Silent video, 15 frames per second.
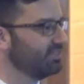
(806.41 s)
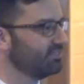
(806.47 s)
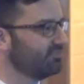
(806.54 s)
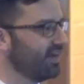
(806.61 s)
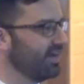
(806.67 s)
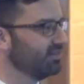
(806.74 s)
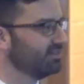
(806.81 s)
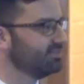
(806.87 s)
God's
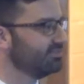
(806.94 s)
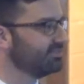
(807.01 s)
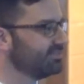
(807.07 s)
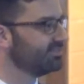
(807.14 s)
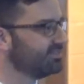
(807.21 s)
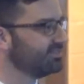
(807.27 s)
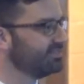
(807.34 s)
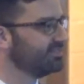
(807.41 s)

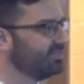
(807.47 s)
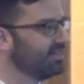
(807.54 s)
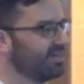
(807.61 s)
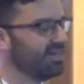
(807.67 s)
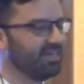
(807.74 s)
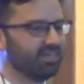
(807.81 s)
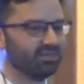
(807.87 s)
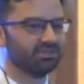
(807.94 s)
violence.
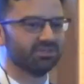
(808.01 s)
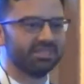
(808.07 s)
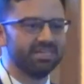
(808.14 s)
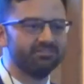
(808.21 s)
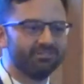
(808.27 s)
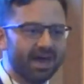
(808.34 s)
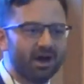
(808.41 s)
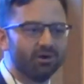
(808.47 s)
He'll leave